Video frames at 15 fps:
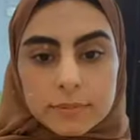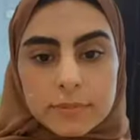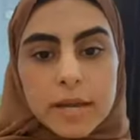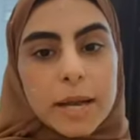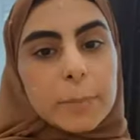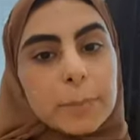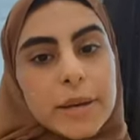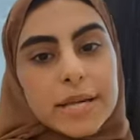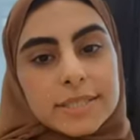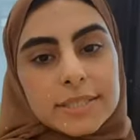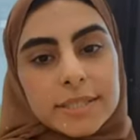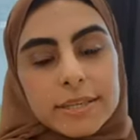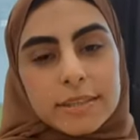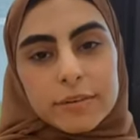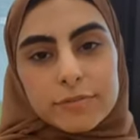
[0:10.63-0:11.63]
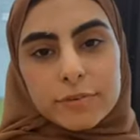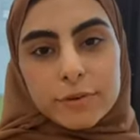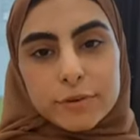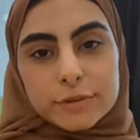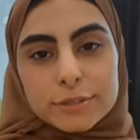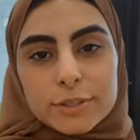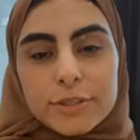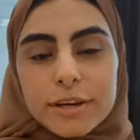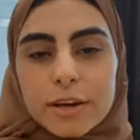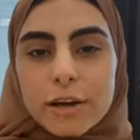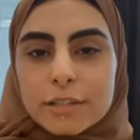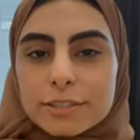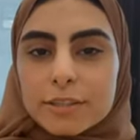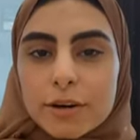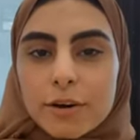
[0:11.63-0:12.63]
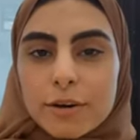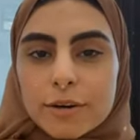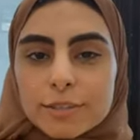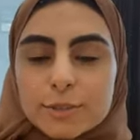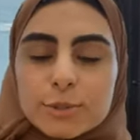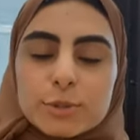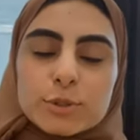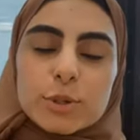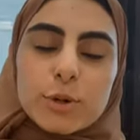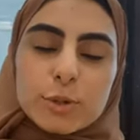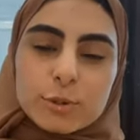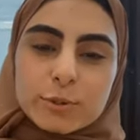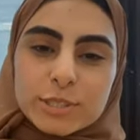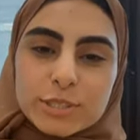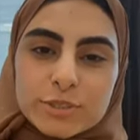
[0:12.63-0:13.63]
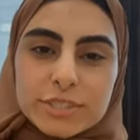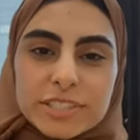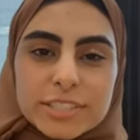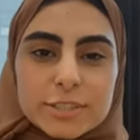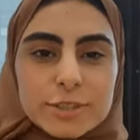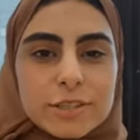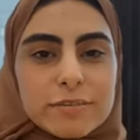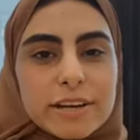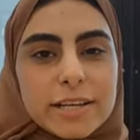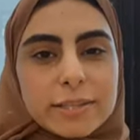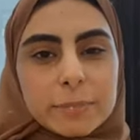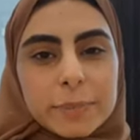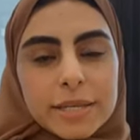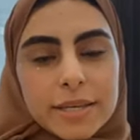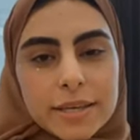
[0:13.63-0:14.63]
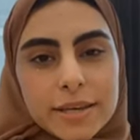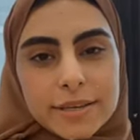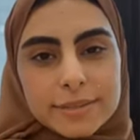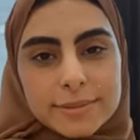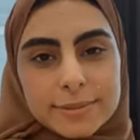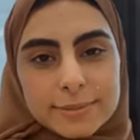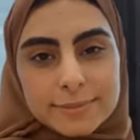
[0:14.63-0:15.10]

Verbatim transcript: I'm passing the phone to the kind heart who's always ready to give a helping hand.